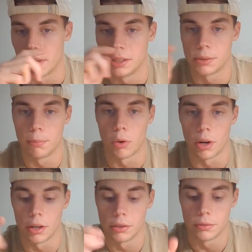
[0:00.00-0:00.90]
it's
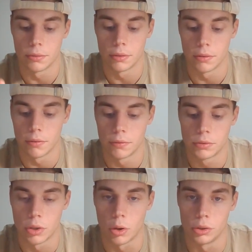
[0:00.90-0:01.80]
important
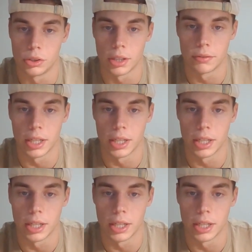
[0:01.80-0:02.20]
to hold yourself